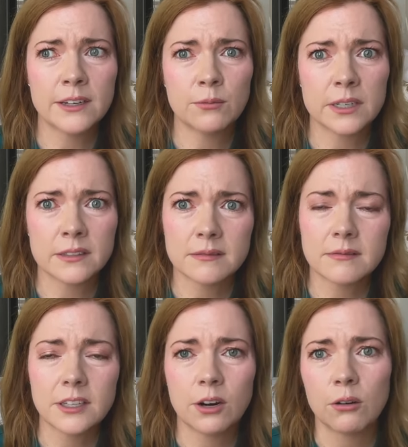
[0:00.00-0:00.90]
I don't want to,
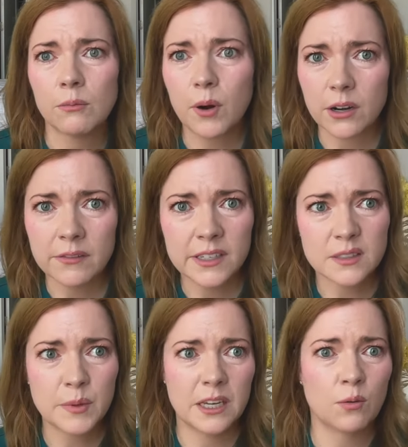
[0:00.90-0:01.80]
you know, part of it
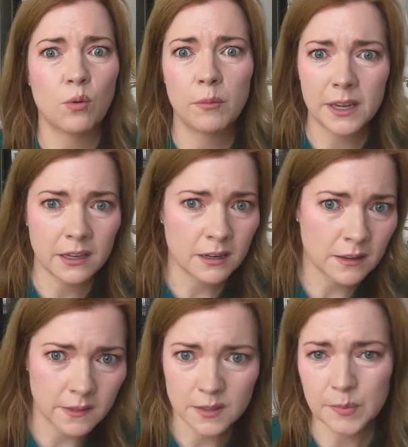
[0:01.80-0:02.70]
is being a woman
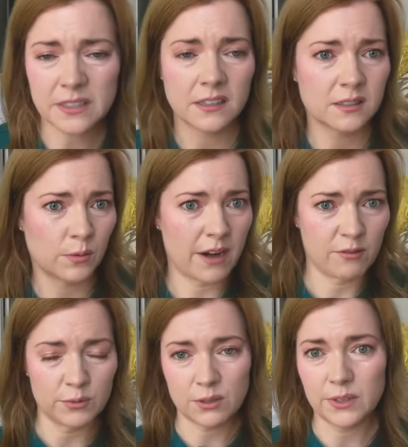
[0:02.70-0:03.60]
in this business where
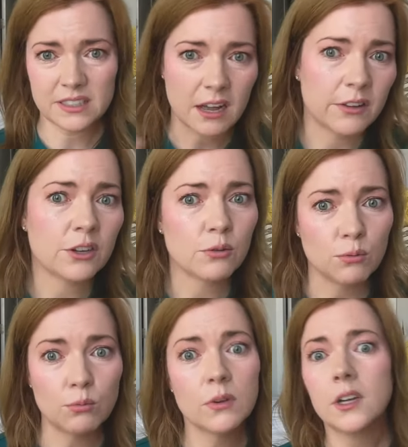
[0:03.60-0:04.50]
everyone's always telling
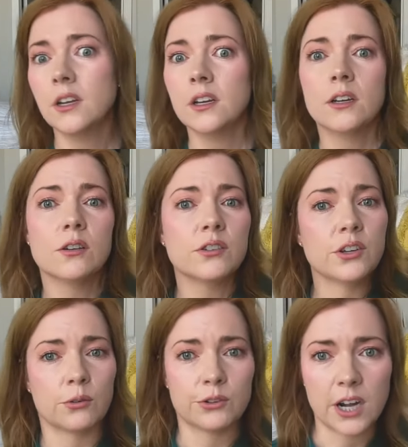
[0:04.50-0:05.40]
you,
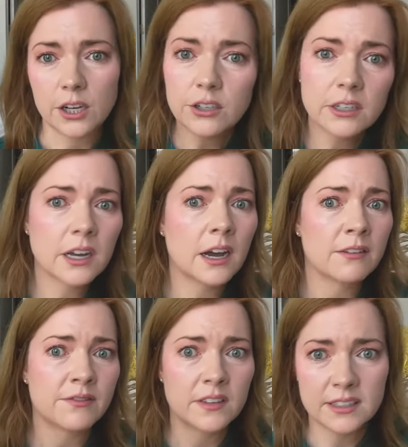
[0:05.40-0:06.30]
you know, you're not good
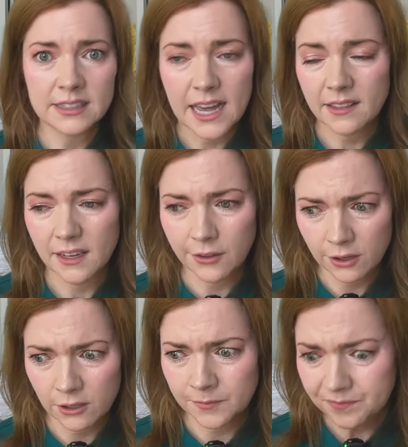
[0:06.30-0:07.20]
enough, this, that, the
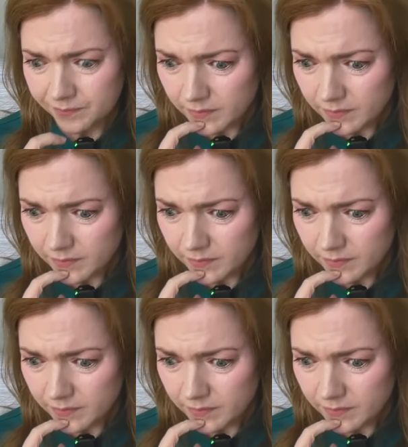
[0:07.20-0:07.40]
other.